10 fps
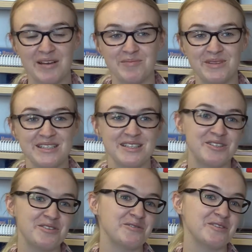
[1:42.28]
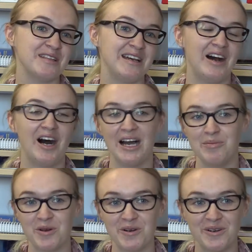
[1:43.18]
listen to on their
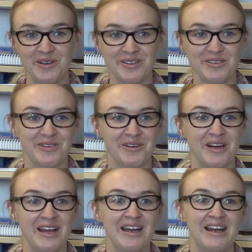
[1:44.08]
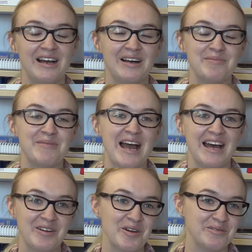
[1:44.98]
iPod or
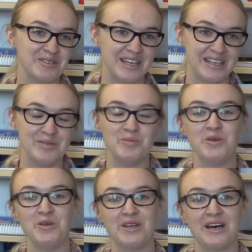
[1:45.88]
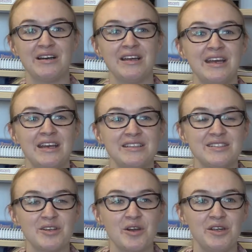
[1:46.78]
at home on their computer.
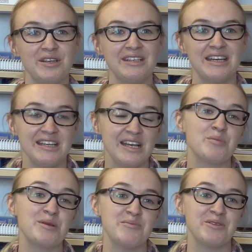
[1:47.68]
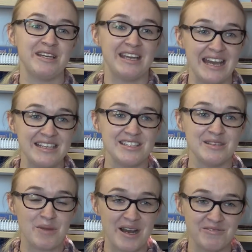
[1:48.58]
So getting young people engaged
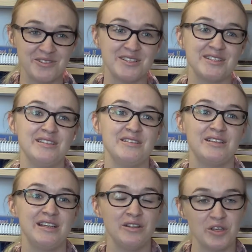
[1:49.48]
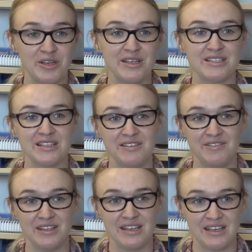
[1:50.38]
in mindfulness, in learning to live
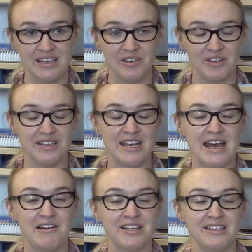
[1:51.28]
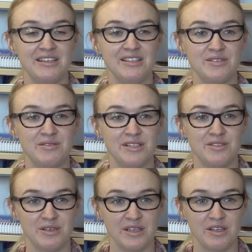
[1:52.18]
in their here and now, I think
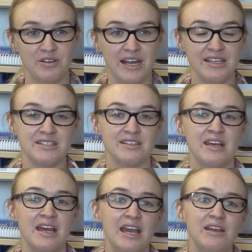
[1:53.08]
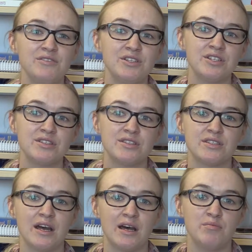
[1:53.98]
is really great. And even
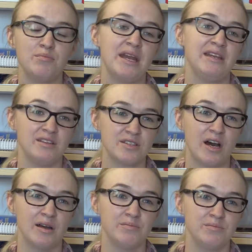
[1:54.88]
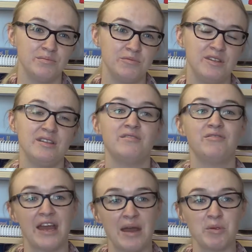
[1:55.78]
just making time within the
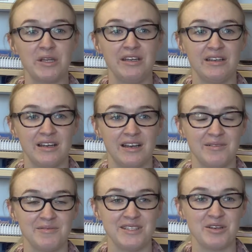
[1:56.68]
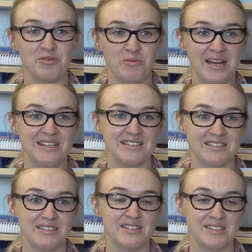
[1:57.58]
family is a good way
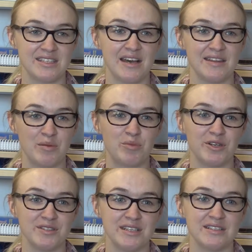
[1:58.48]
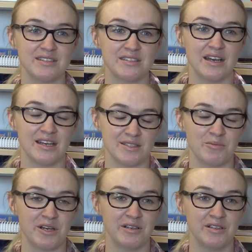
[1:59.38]
to start that process as
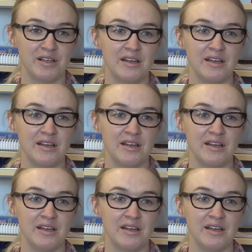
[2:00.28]
well.